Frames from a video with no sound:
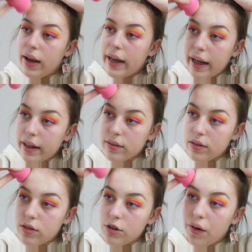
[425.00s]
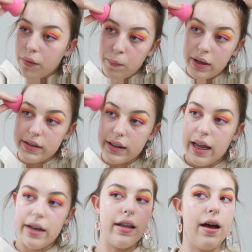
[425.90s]
it hasn't showed on my
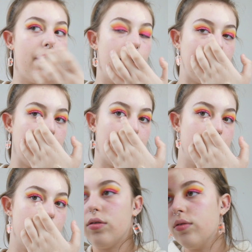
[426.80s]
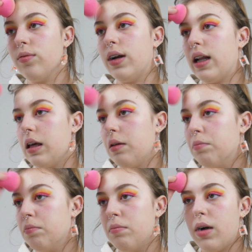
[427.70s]
skin that I use really
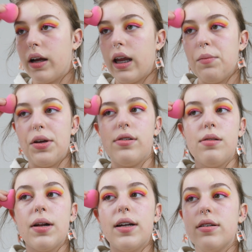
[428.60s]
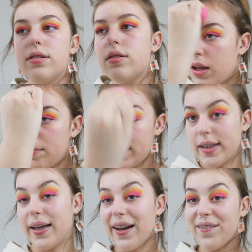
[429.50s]
mucky beauty blenders. My
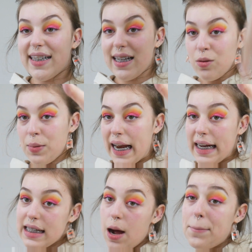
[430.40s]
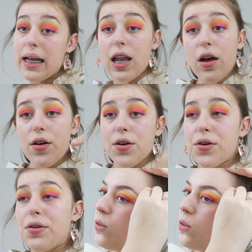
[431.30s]
skincare routine will be linked down below.